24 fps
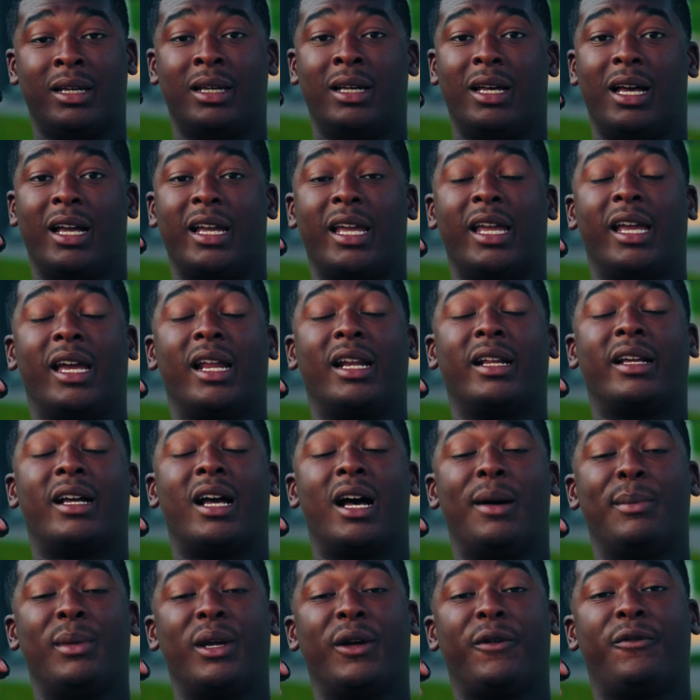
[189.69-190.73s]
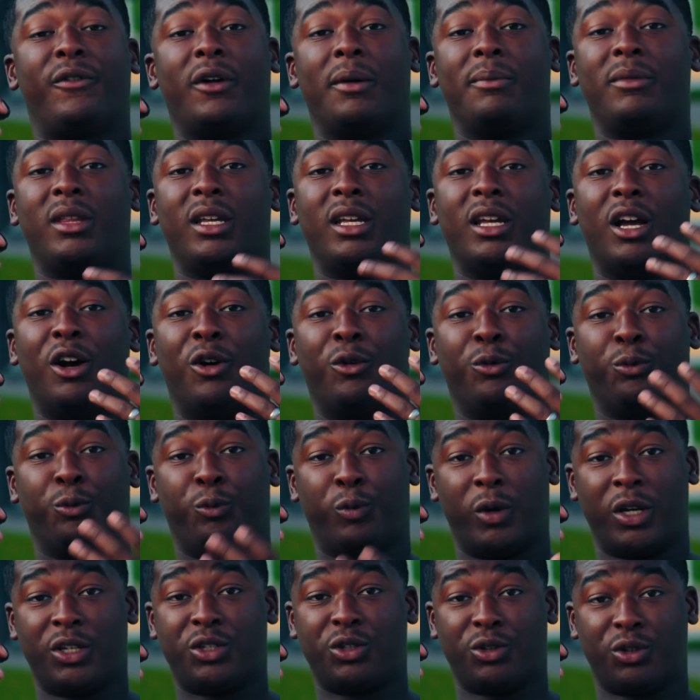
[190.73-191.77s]
Again, coming from the
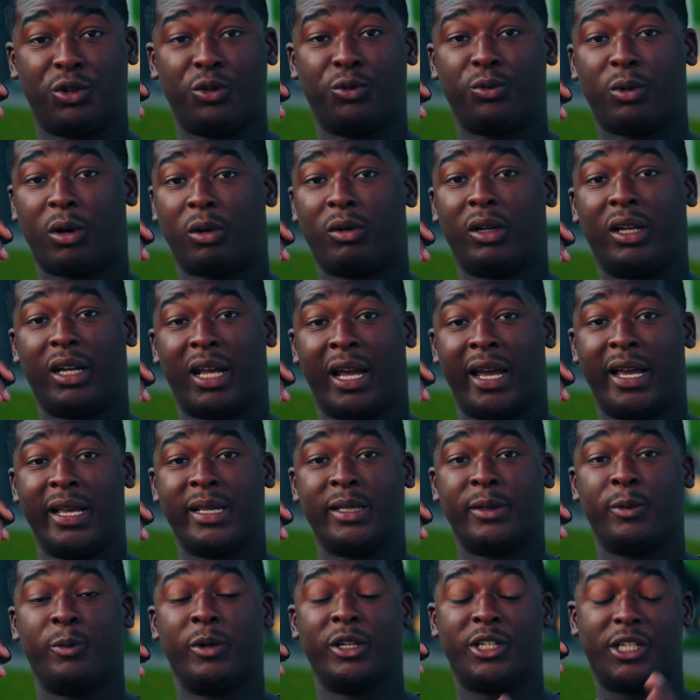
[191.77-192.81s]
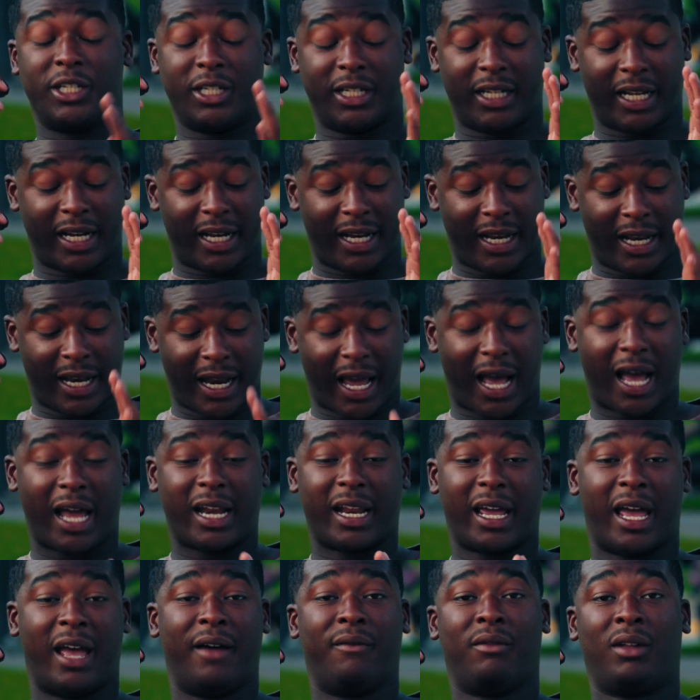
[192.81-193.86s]
original Ronin S, which did not
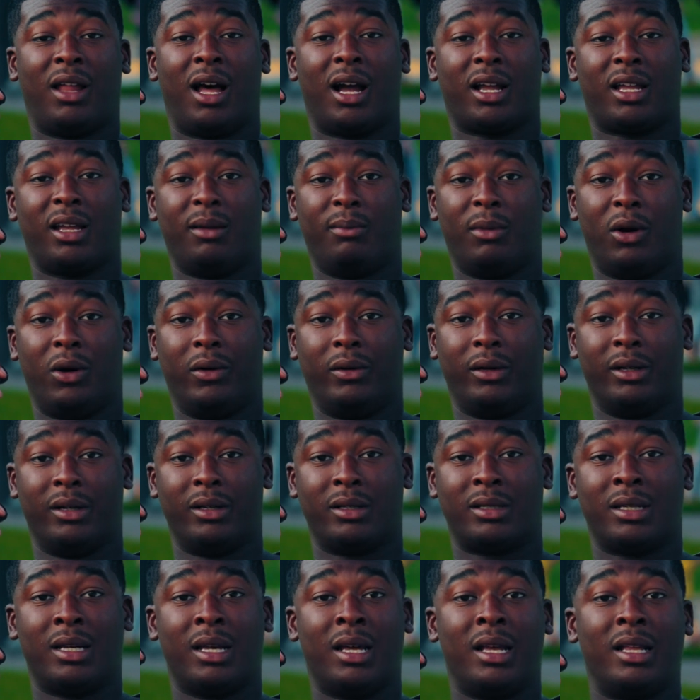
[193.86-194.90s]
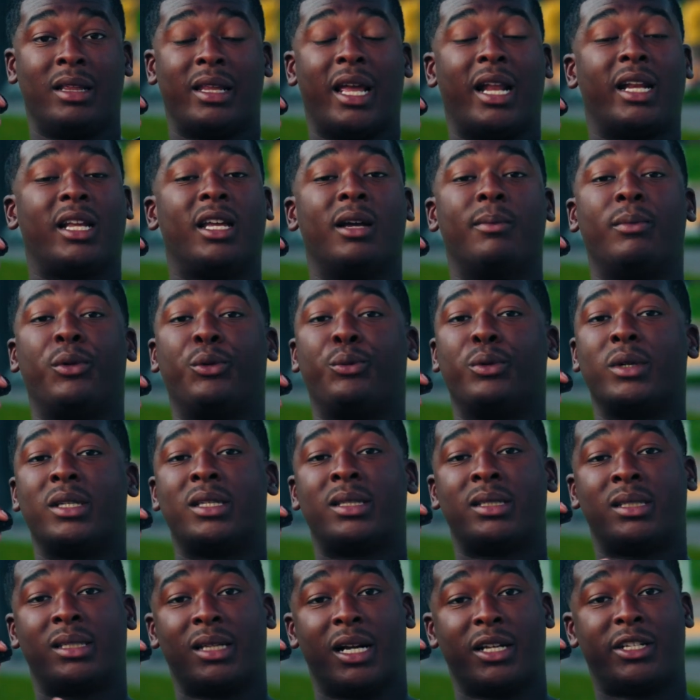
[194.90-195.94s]
have locking motors, that gimbal was
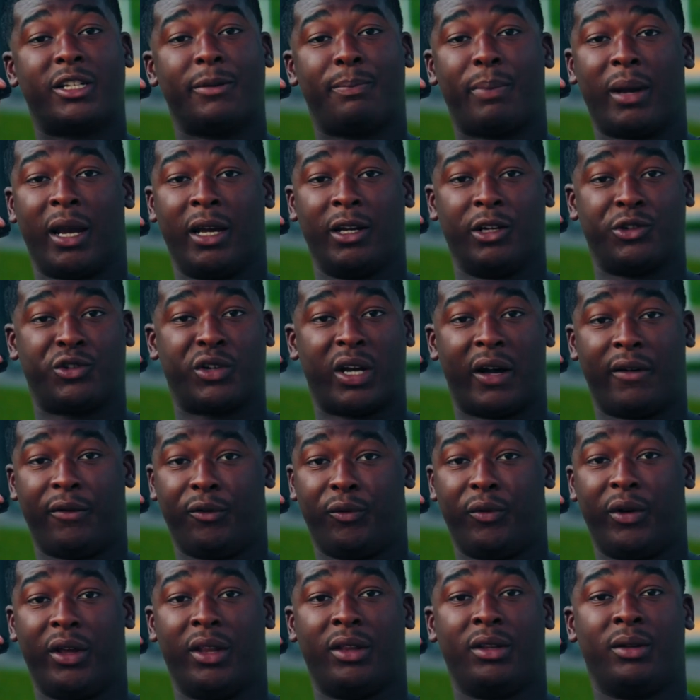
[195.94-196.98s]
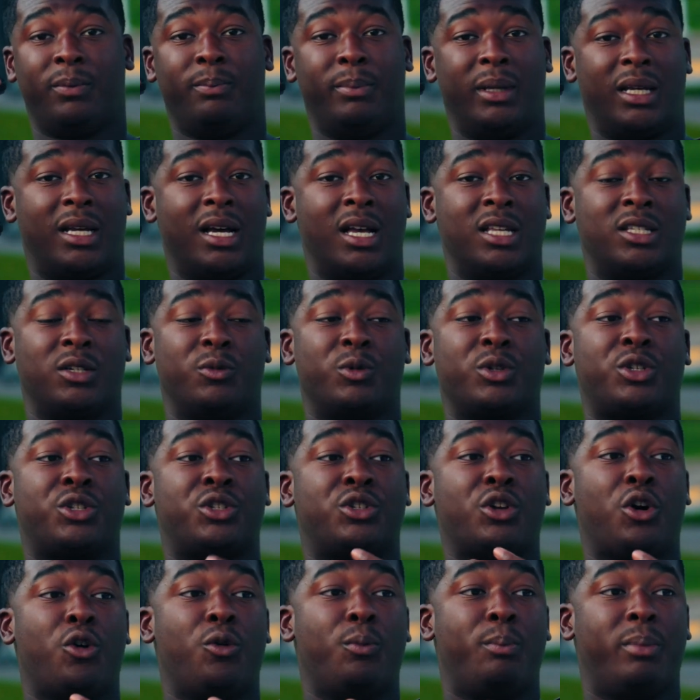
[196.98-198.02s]
such a pain to travel with because it was
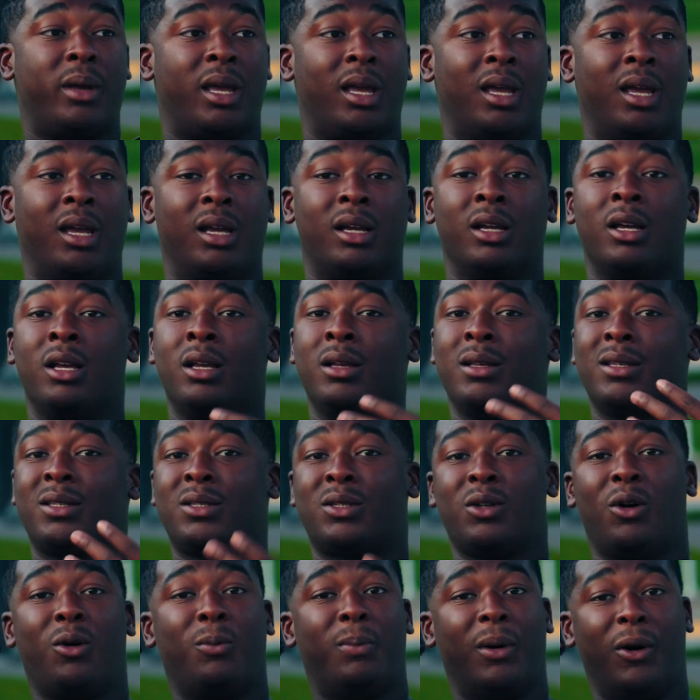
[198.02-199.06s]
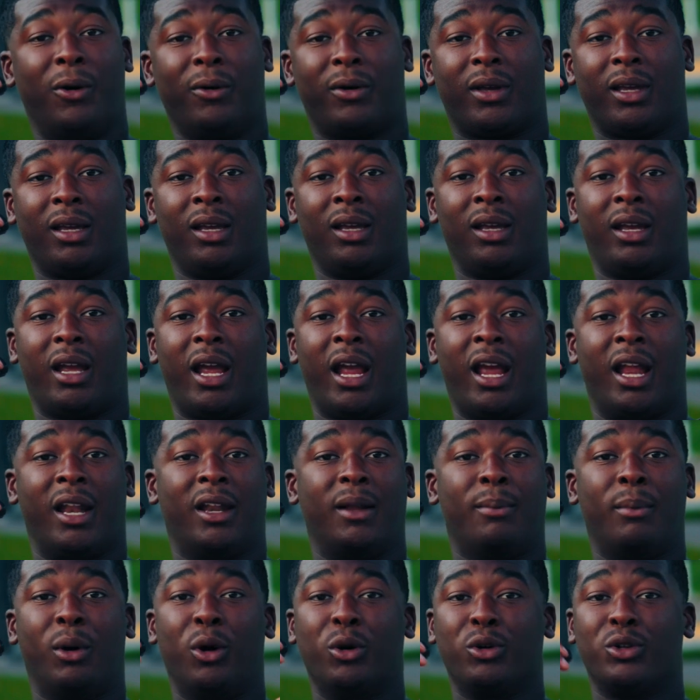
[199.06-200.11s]
so big, so bulky, and the
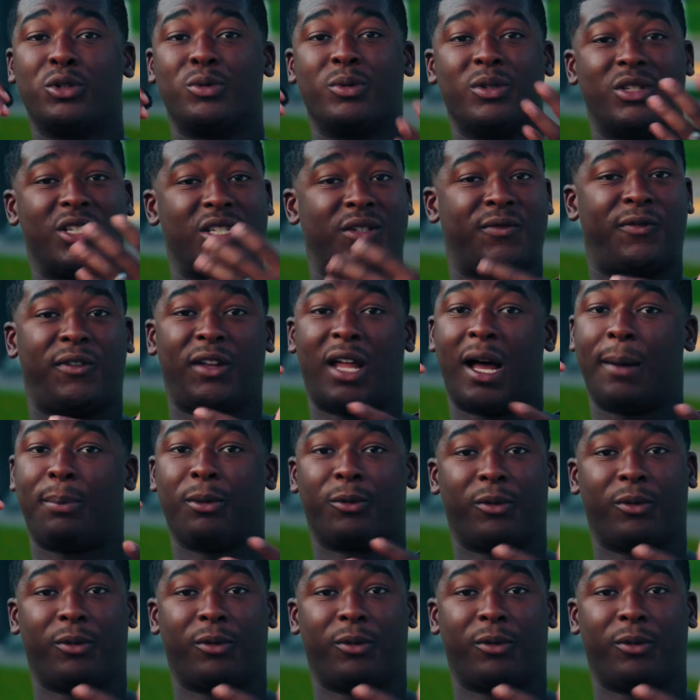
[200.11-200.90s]
motors would just flop